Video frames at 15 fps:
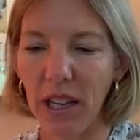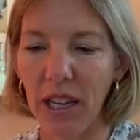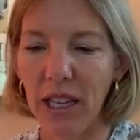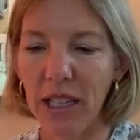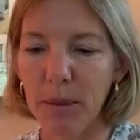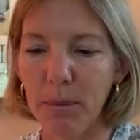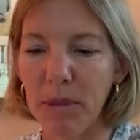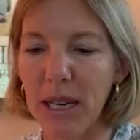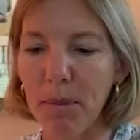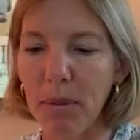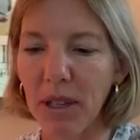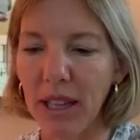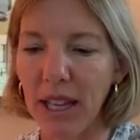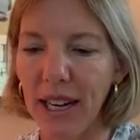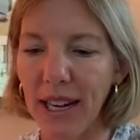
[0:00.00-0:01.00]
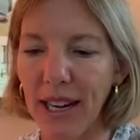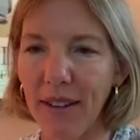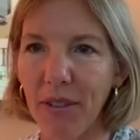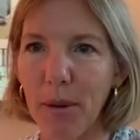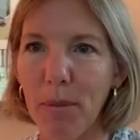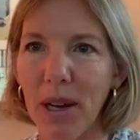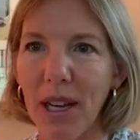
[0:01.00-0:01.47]
he's manipulating
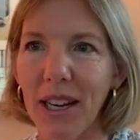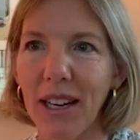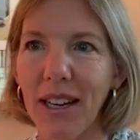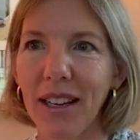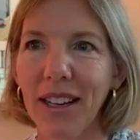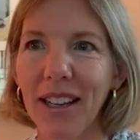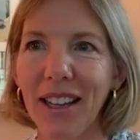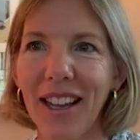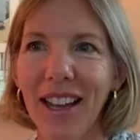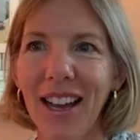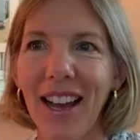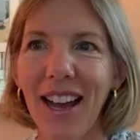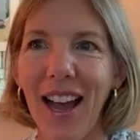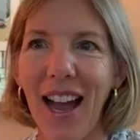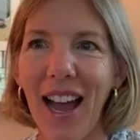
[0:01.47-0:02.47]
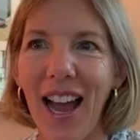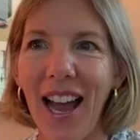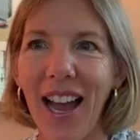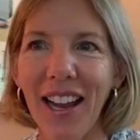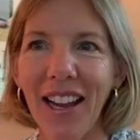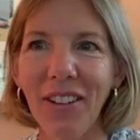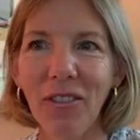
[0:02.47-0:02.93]
everybody,
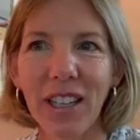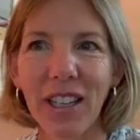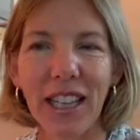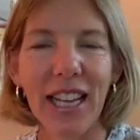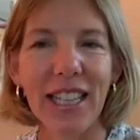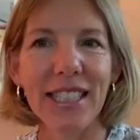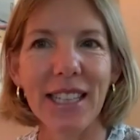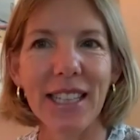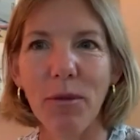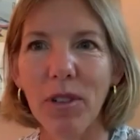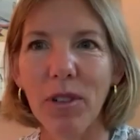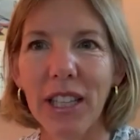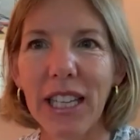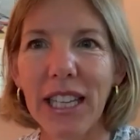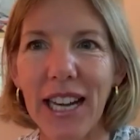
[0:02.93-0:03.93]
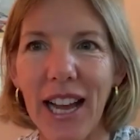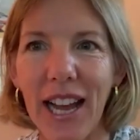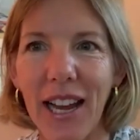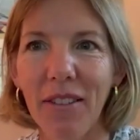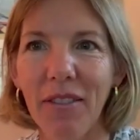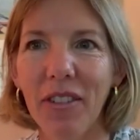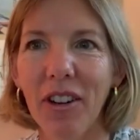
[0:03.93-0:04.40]
I realized I'm really
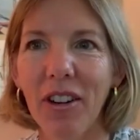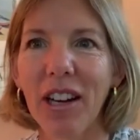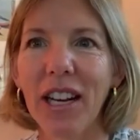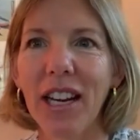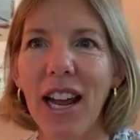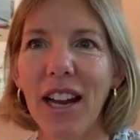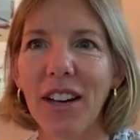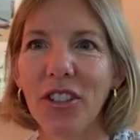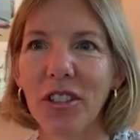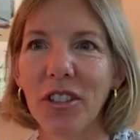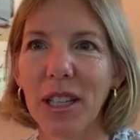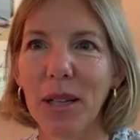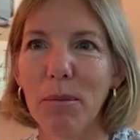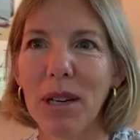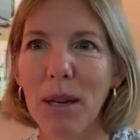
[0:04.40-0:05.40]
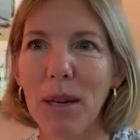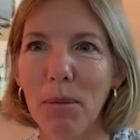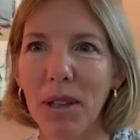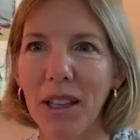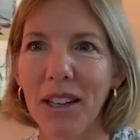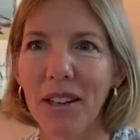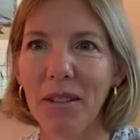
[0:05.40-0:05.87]
not a very naturally
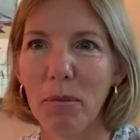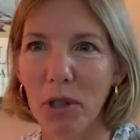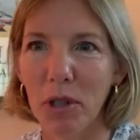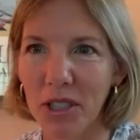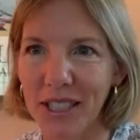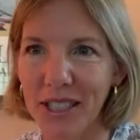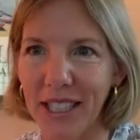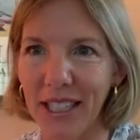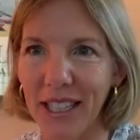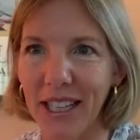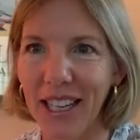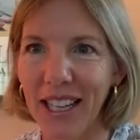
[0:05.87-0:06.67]
manipulative person.